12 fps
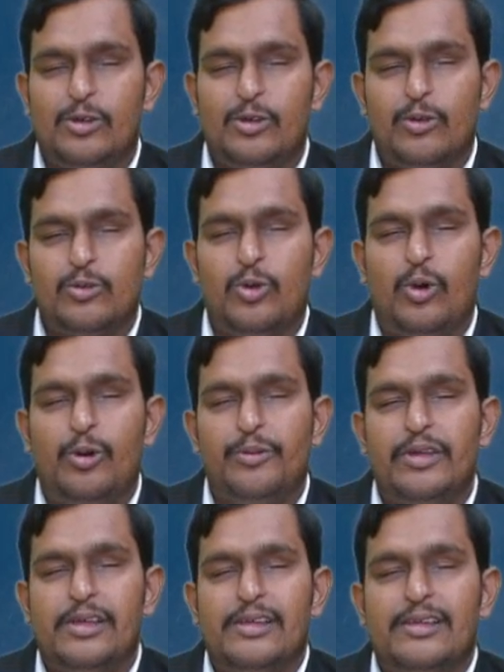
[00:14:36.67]

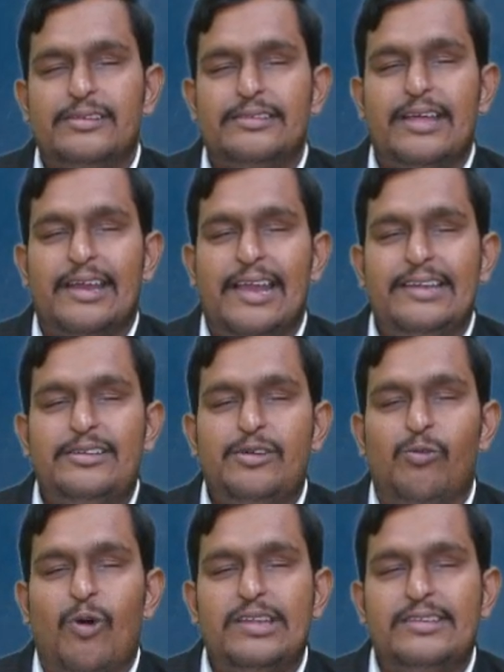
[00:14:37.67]
So the rent
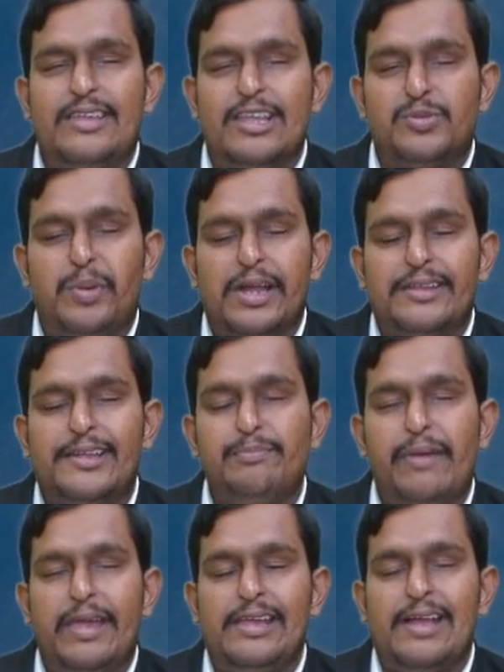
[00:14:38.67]
what this person
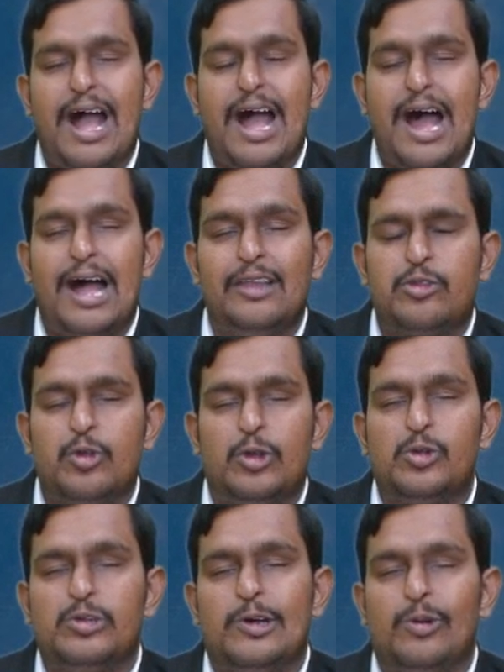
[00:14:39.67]
paying also
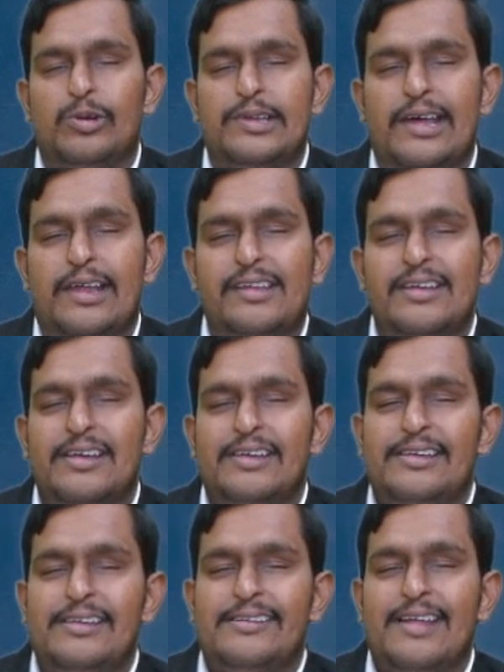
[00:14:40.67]
to the owner
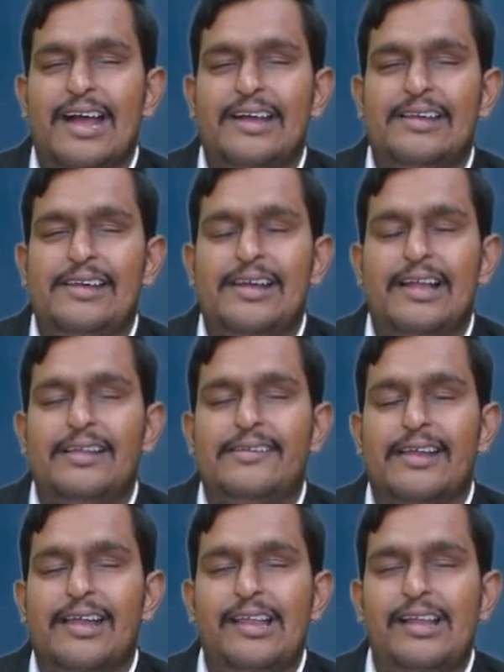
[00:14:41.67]
is
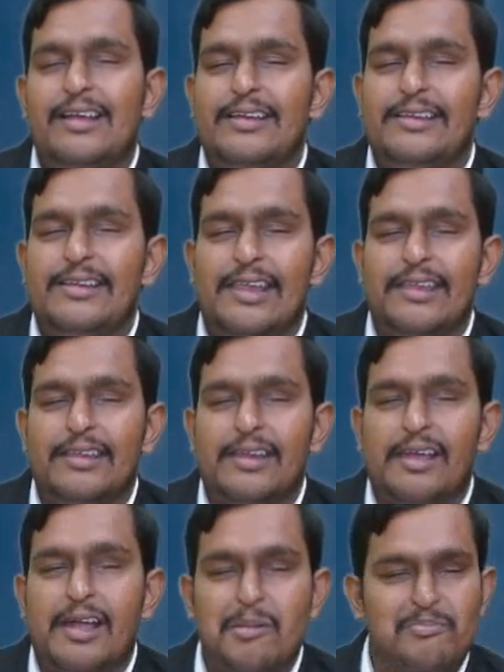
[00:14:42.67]
agricultural
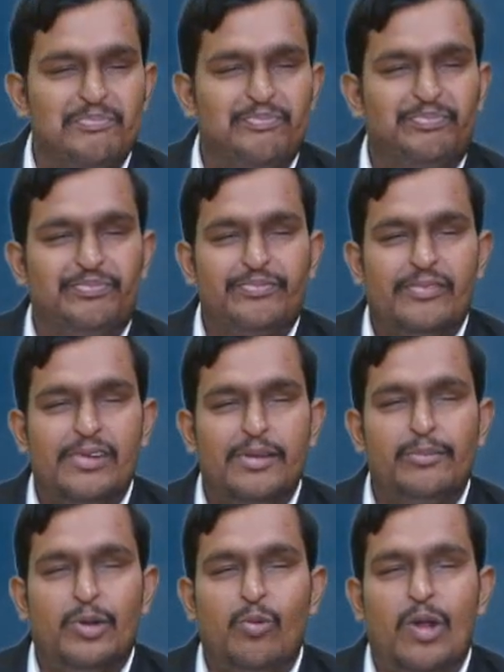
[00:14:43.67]
income.
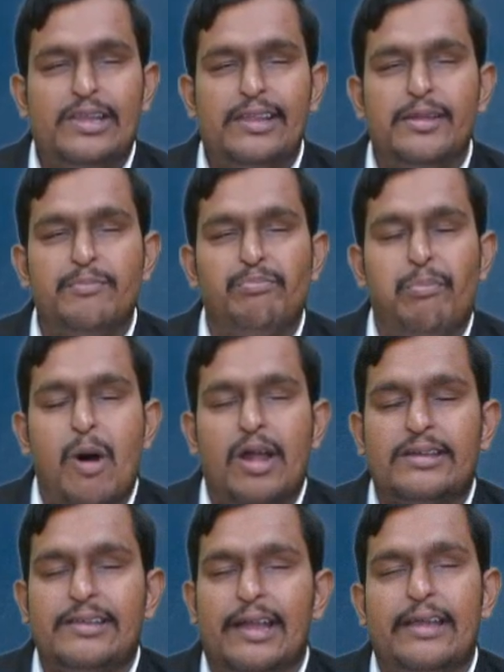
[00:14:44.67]
But what is
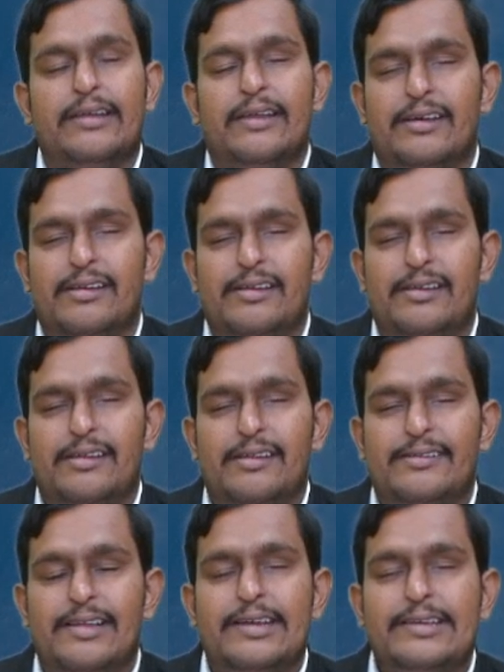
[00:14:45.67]
important?
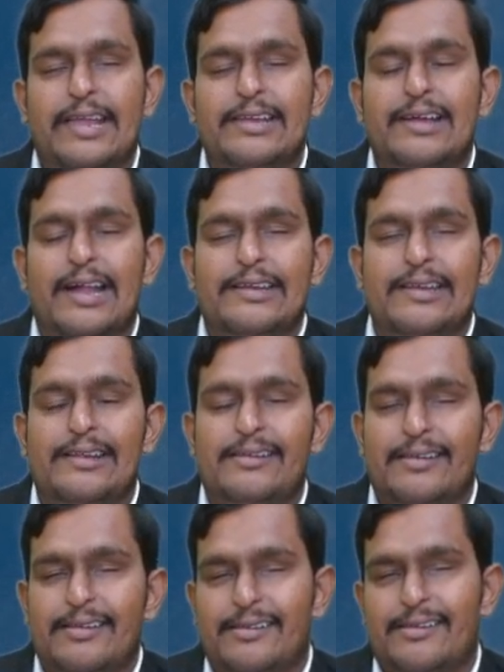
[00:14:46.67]
Certain
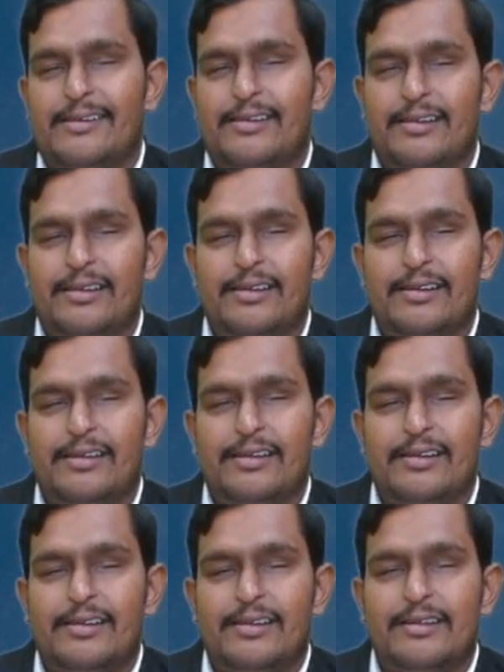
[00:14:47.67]
conditions,
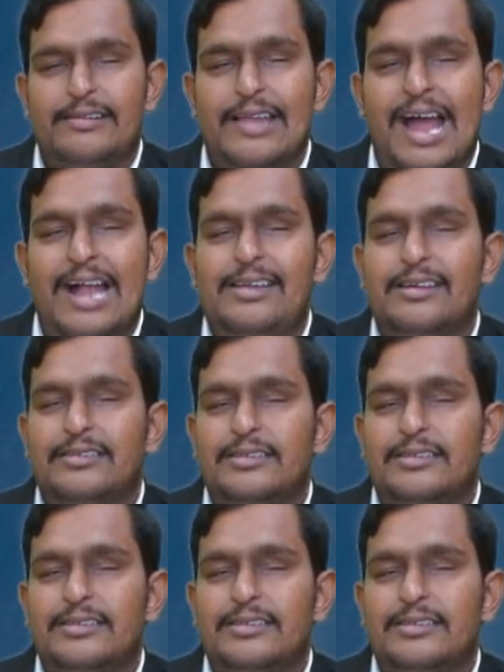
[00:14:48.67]
that